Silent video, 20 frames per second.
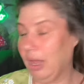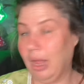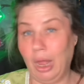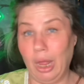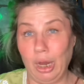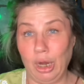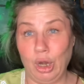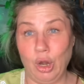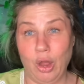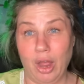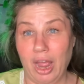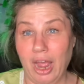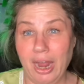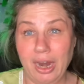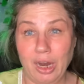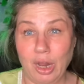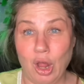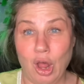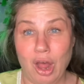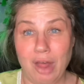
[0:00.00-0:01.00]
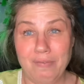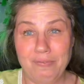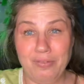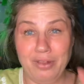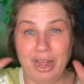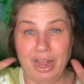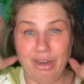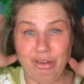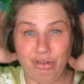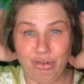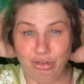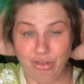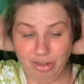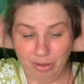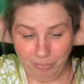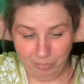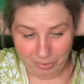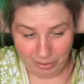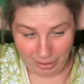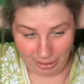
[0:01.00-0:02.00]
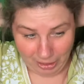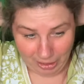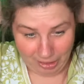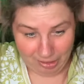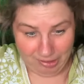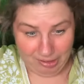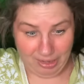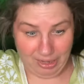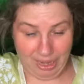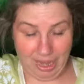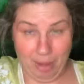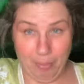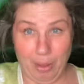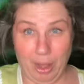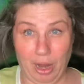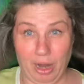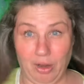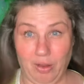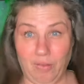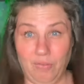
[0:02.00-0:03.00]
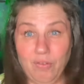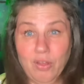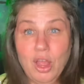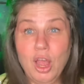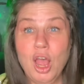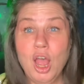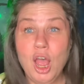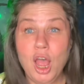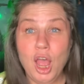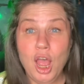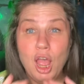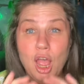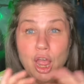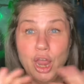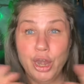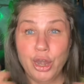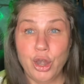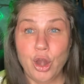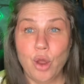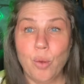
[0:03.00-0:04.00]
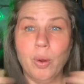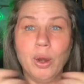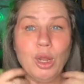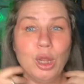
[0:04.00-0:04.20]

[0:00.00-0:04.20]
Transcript: I don't know. I had a hot flash or something because it came out of nowhere.